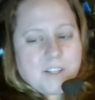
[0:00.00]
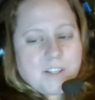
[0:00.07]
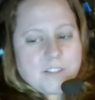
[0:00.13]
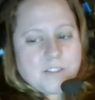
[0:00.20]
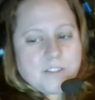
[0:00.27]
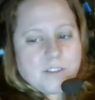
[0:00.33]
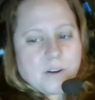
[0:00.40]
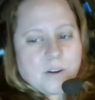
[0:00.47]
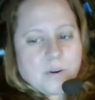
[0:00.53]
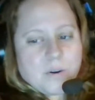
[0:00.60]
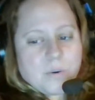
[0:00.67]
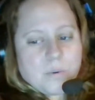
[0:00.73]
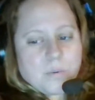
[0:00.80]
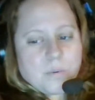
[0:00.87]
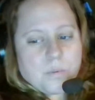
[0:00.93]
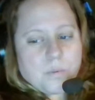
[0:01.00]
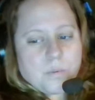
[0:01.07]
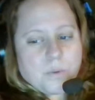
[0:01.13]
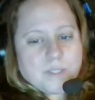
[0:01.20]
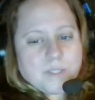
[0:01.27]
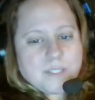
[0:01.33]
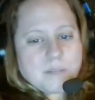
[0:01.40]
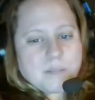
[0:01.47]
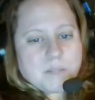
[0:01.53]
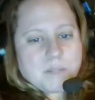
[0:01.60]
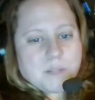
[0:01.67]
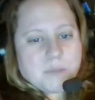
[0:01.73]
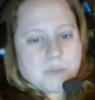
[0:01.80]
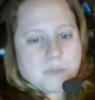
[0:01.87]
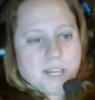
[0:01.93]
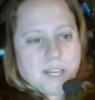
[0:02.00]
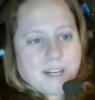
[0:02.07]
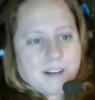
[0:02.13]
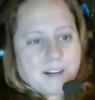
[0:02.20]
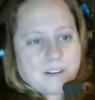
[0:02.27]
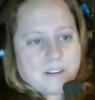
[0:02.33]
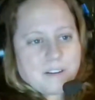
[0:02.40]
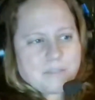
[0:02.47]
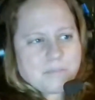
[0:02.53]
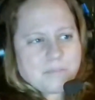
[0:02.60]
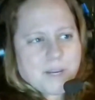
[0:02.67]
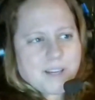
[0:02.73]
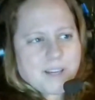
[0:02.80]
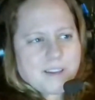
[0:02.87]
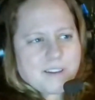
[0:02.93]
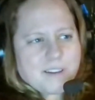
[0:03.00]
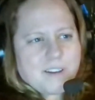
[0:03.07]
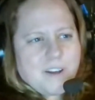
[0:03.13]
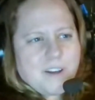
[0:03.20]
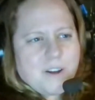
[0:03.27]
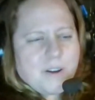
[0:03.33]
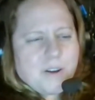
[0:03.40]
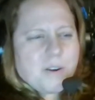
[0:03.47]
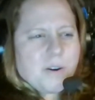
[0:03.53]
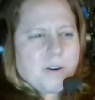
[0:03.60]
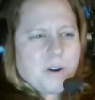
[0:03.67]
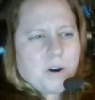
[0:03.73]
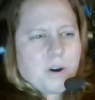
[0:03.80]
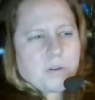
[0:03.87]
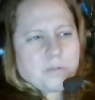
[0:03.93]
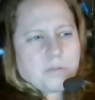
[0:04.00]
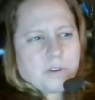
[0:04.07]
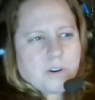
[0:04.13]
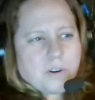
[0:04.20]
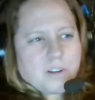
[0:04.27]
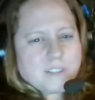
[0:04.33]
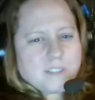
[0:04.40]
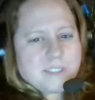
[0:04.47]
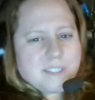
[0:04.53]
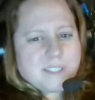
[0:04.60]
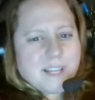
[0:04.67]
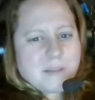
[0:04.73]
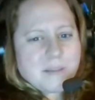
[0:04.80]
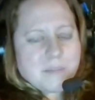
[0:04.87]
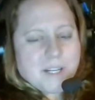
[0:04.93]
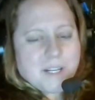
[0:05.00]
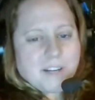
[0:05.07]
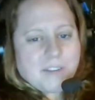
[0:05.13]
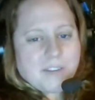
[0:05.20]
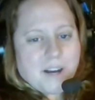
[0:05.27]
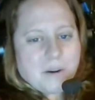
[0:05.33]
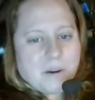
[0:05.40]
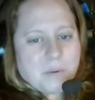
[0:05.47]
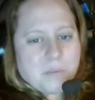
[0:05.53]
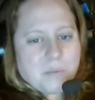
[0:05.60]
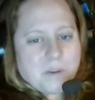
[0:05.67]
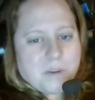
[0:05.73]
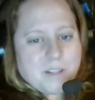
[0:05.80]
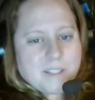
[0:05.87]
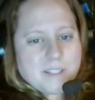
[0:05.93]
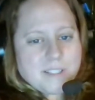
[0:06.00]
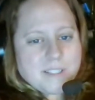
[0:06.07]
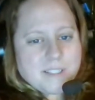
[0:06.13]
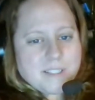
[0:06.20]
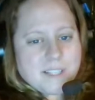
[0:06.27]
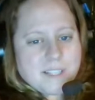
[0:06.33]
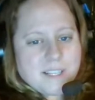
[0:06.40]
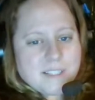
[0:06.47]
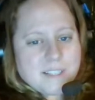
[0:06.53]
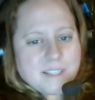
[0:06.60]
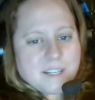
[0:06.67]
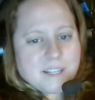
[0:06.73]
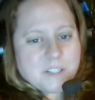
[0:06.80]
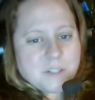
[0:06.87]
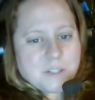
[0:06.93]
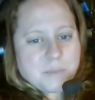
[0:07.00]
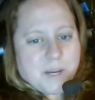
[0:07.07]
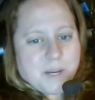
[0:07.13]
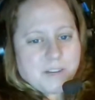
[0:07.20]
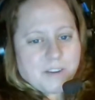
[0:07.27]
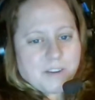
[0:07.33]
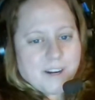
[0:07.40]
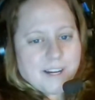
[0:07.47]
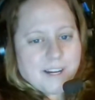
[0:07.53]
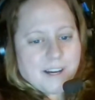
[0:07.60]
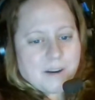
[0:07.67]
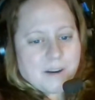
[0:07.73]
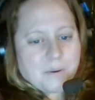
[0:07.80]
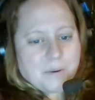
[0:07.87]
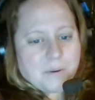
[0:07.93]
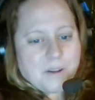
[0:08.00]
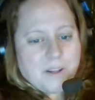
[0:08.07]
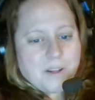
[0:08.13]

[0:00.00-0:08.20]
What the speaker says: So once I'm done with that, I'll give my overall statement of how it was. It's not too bad right now.